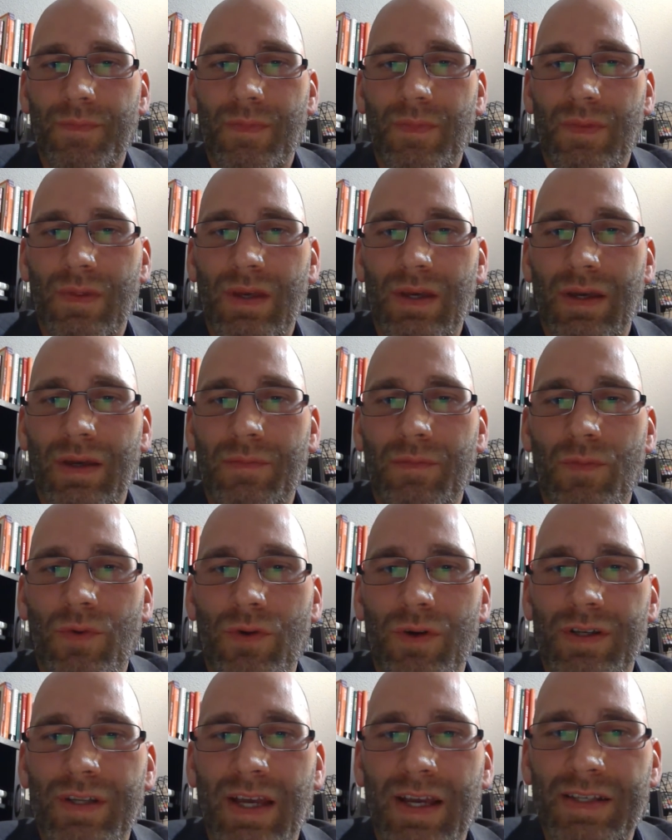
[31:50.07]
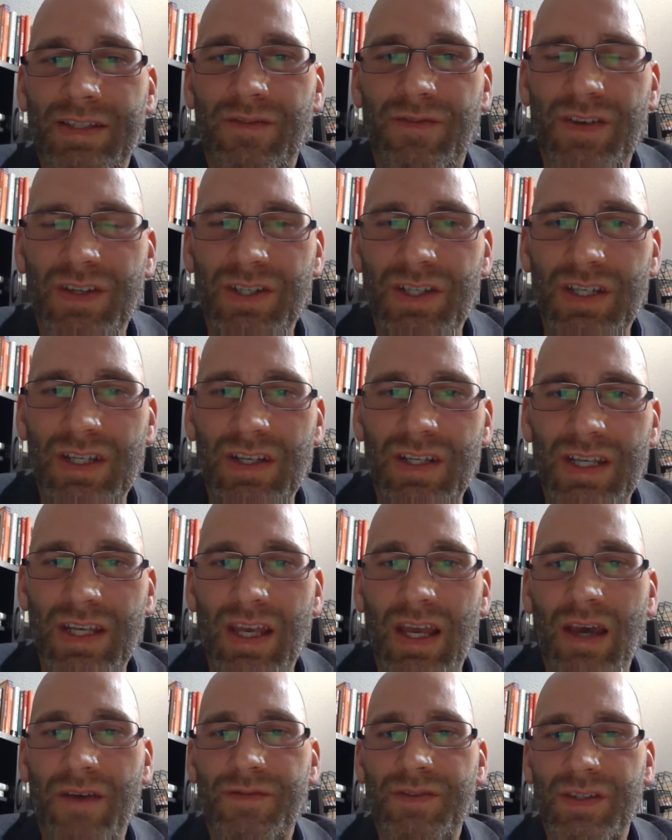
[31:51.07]
the more tax efficient
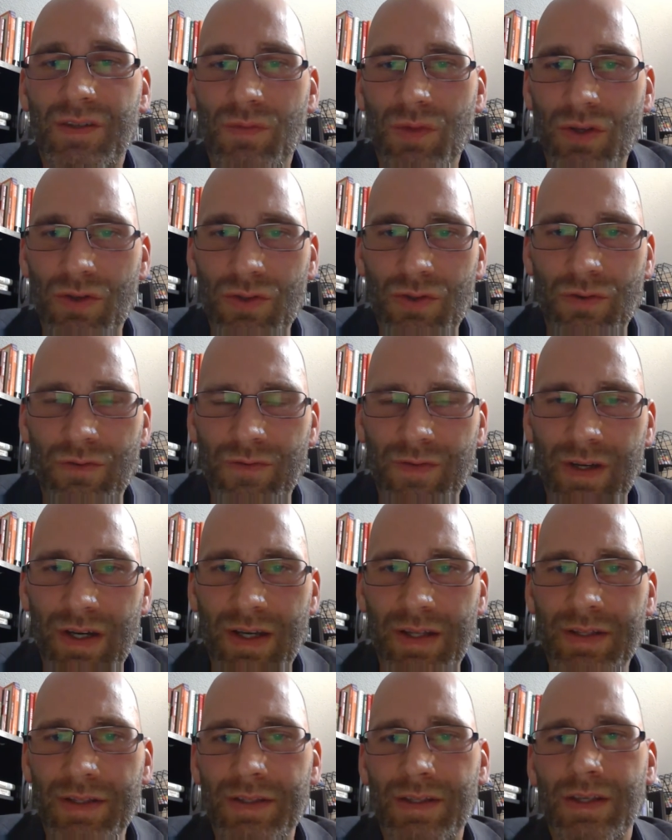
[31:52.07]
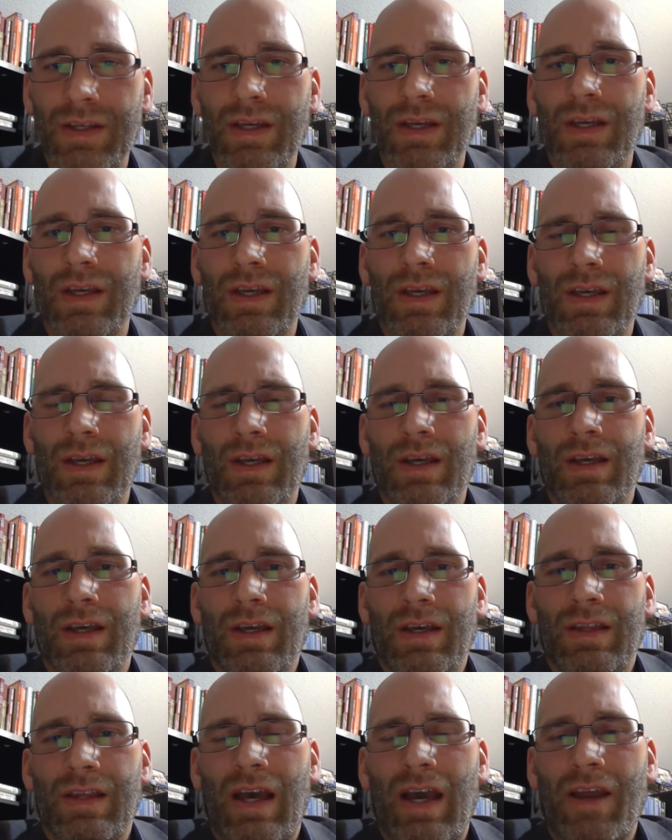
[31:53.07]
ETFs and mutual funds,
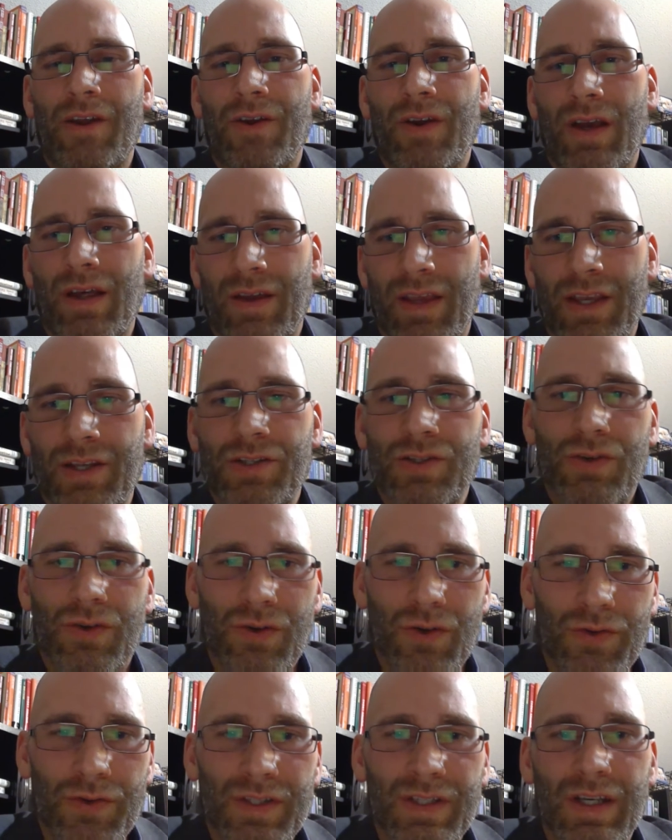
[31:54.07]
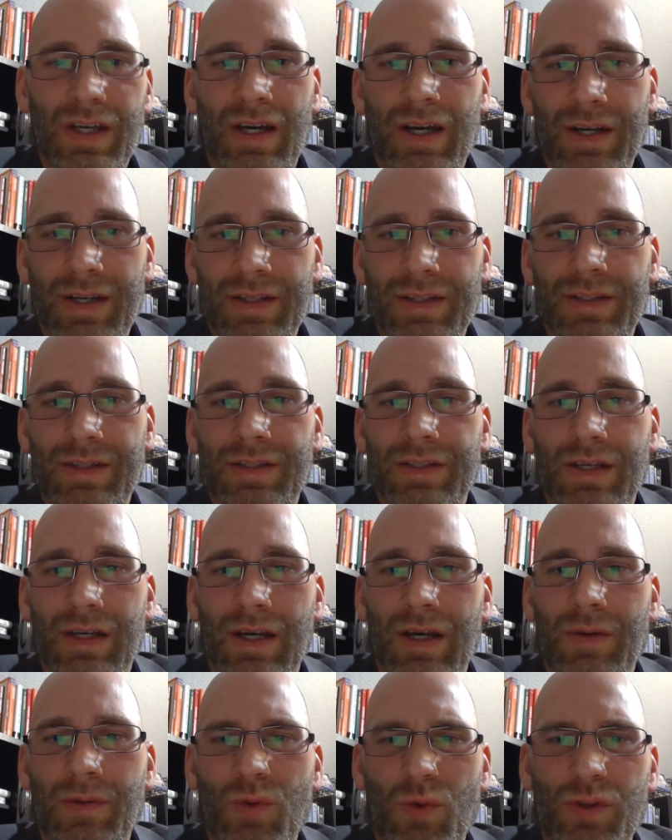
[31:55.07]
the higher allocation to growth stocks,
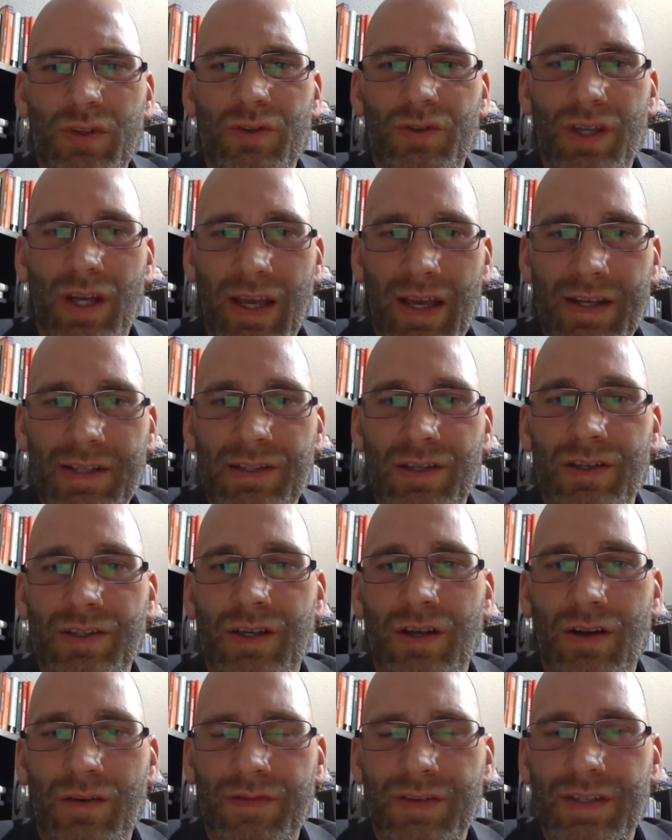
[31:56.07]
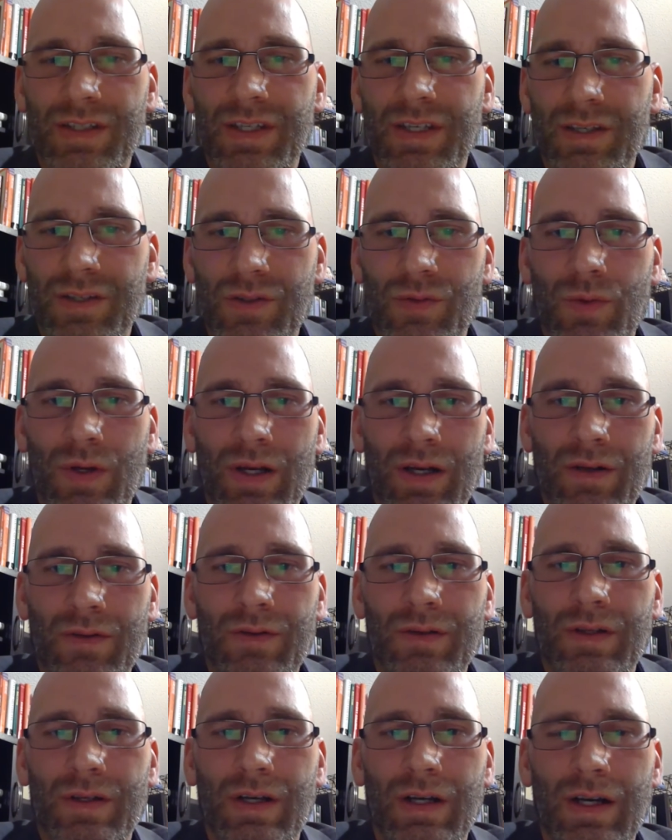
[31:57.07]
and we'll do tax loss harvesting as well.